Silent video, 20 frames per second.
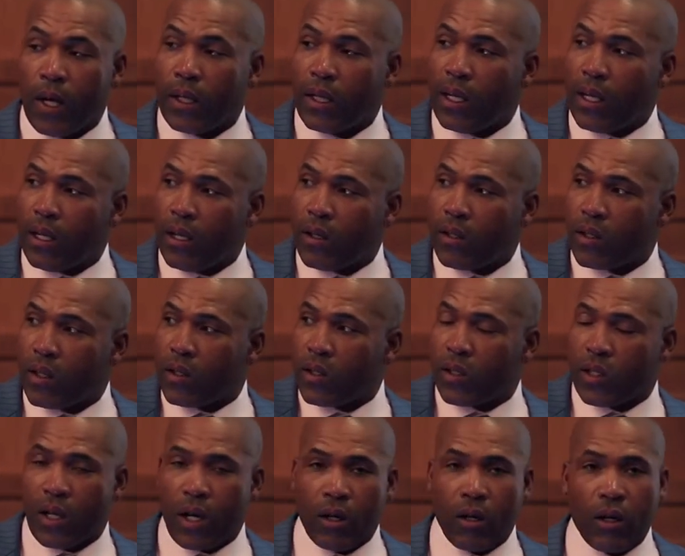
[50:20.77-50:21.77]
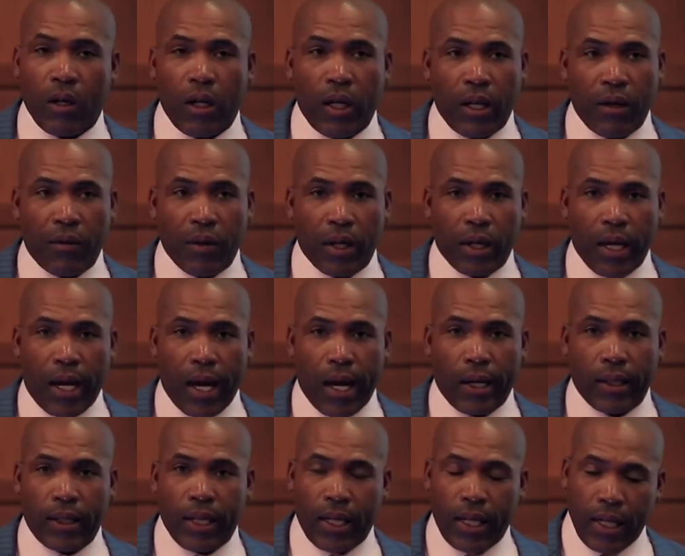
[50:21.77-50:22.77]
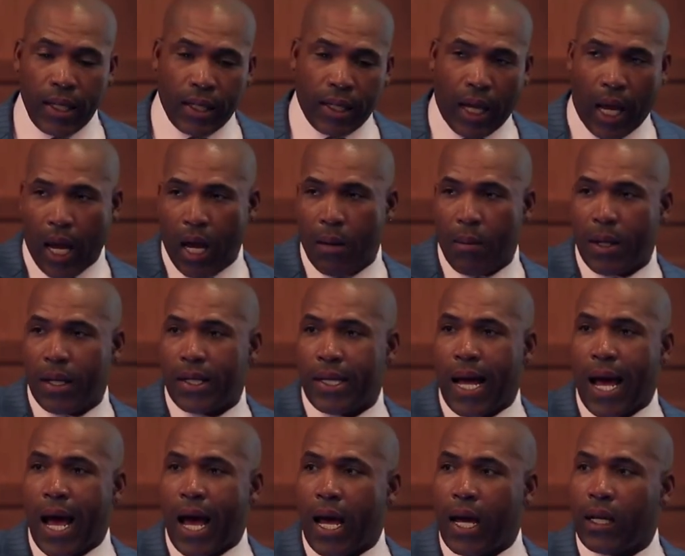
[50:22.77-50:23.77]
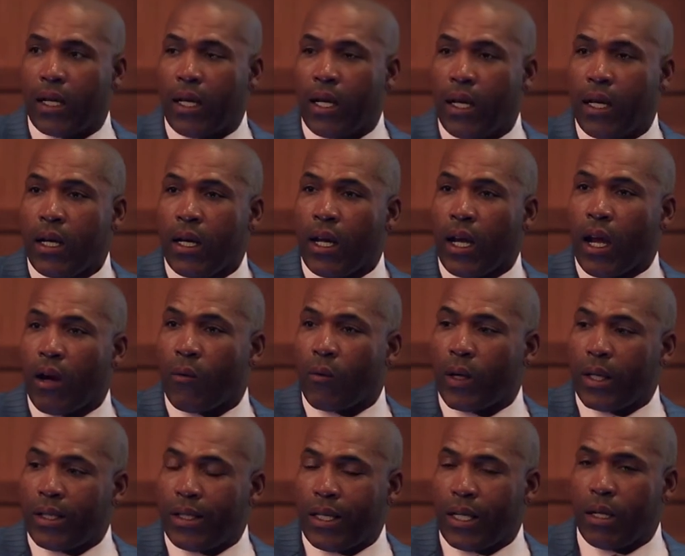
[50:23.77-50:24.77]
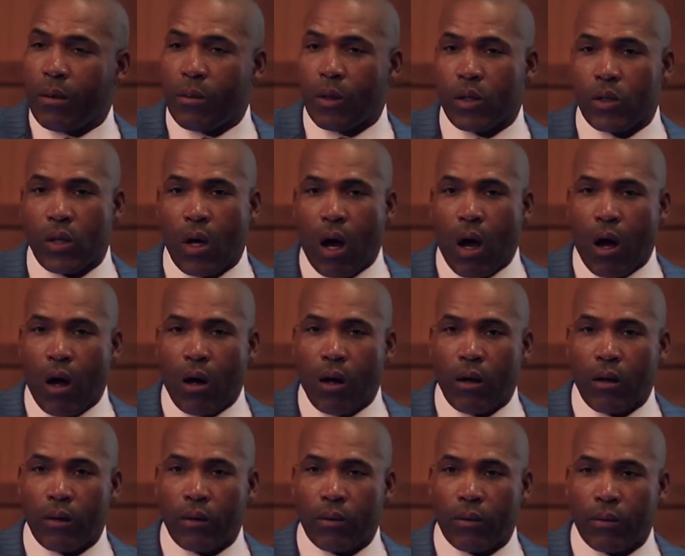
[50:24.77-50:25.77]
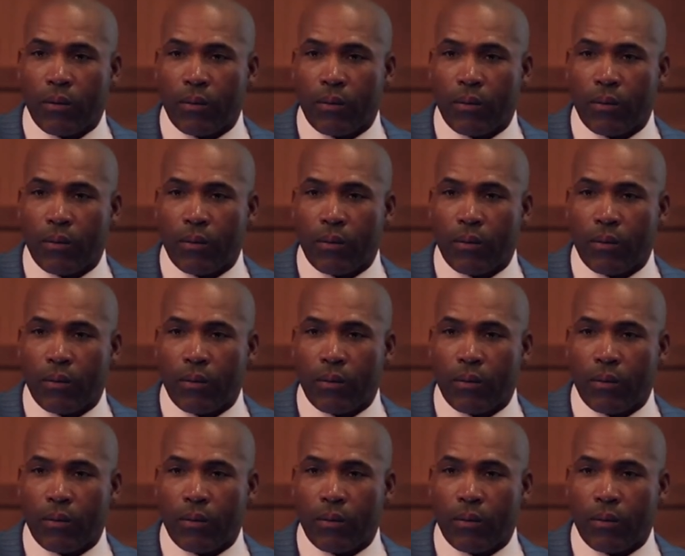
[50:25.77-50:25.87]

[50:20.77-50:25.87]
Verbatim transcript: that he is the Son of the living God, that he came and died and redeemed us all,